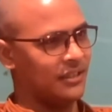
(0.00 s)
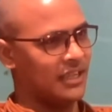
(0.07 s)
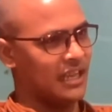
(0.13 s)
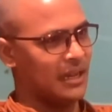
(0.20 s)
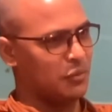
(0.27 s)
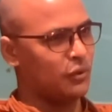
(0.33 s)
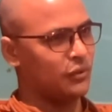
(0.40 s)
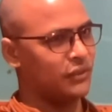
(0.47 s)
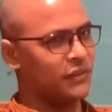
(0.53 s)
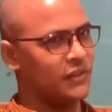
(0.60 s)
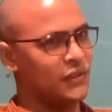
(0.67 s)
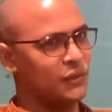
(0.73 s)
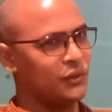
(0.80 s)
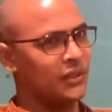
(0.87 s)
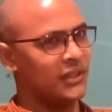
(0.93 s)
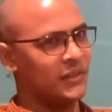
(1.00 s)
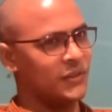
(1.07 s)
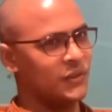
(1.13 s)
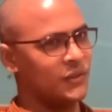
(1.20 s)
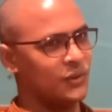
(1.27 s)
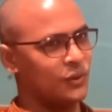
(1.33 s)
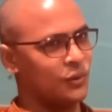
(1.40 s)
among these
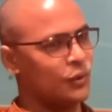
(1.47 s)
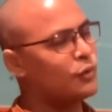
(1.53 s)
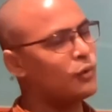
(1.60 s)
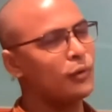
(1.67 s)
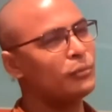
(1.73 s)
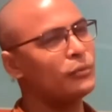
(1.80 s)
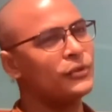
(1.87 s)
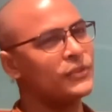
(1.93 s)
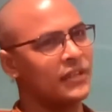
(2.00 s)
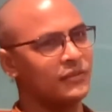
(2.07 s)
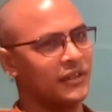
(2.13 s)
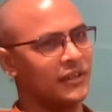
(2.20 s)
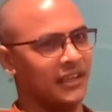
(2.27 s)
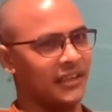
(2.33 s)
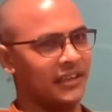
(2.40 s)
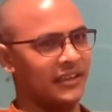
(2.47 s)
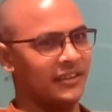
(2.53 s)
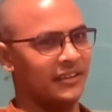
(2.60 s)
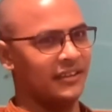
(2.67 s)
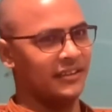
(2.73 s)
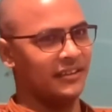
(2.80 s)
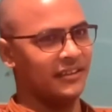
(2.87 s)
students? who are more suffering?
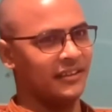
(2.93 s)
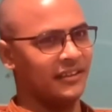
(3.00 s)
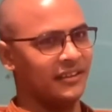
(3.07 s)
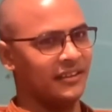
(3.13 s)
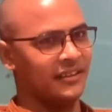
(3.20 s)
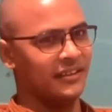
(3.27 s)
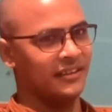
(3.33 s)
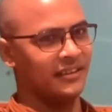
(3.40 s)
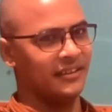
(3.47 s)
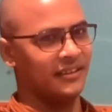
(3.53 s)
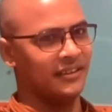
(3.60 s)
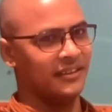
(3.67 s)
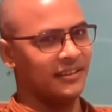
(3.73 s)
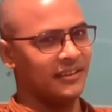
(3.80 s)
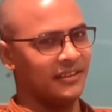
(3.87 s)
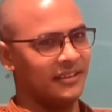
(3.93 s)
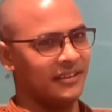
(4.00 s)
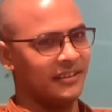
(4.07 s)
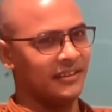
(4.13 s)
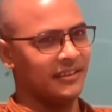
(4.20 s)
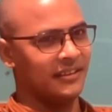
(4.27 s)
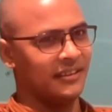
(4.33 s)
The more
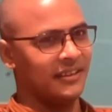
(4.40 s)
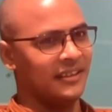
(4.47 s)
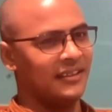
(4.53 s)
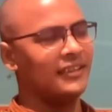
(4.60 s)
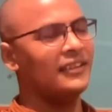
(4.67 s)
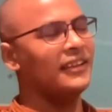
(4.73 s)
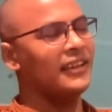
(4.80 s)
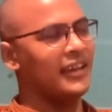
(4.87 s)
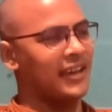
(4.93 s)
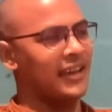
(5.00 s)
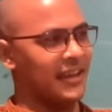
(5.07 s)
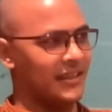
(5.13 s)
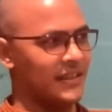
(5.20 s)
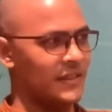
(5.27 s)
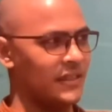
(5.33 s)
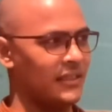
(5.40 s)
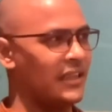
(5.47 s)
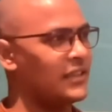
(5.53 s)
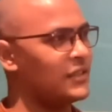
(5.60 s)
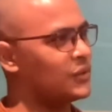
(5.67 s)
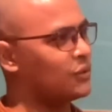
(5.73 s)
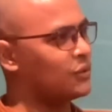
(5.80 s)
tomatoes they have. Yes,
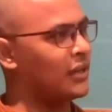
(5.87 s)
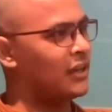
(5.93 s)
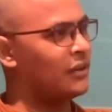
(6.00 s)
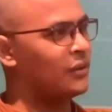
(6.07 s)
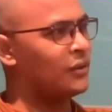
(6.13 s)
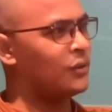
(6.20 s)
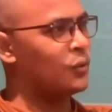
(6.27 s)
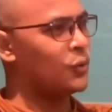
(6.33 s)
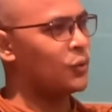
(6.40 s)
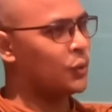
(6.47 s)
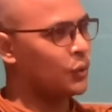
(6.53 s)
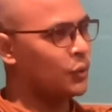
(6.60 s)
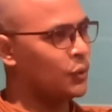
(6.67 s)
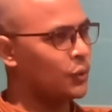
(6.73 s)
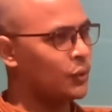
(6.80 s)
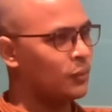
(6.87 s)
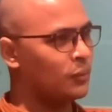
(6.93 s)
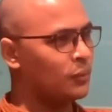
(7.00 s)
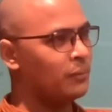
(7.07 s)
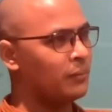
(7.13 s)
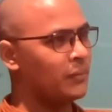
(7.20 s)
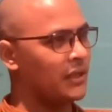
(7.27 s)
the student who
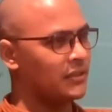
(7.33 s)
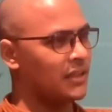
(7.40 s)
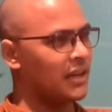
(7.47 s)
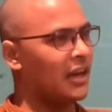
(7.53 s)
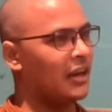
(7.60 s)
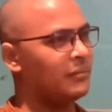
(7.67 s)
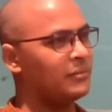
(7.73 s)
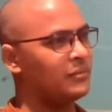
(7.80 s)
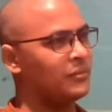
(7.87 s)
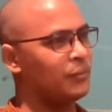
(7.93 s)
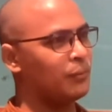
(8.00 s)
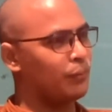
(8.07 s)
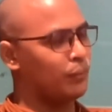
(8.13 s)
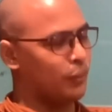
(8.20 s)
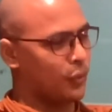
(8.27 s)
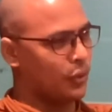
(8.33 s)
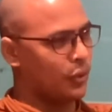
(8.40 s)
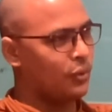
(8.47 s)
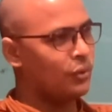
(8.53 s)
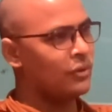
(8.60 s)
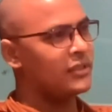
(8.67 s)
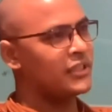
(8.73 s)
picked up more
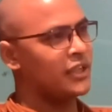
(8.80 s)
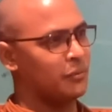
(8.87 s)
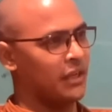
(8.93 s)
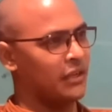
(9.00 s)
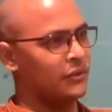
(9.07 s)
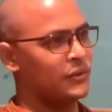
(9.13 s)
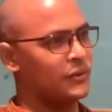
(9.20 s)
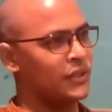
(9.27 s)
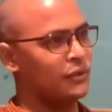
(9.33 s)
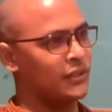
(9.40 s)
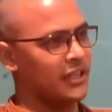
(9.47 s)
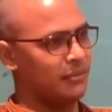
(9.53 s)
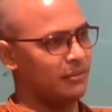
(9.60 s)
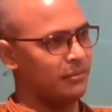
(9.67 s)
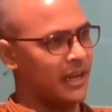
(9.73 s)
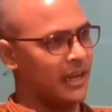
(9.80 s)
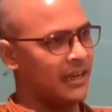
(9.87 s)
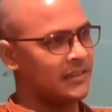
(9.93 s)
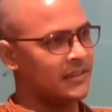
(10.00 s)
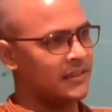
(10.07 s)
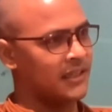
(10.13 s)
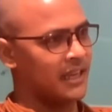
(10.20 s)
tomatoes into their
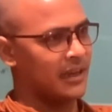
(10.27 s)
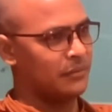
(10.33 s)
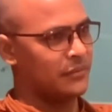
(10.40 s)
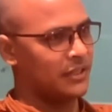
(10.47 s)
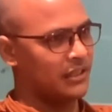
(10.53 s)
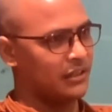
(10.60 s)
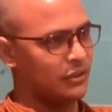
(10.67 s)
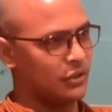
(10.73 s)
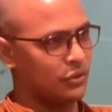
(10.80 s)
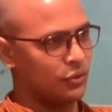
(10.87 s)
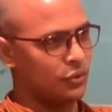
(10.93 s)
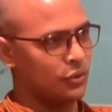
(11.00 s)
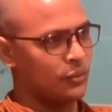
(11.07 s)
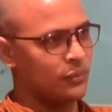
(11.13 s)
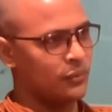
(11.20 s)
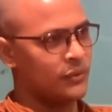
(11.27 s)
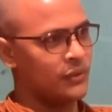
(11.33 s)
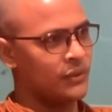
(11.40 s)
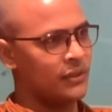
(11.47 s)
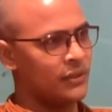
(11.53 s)
bags, kept in their rooms,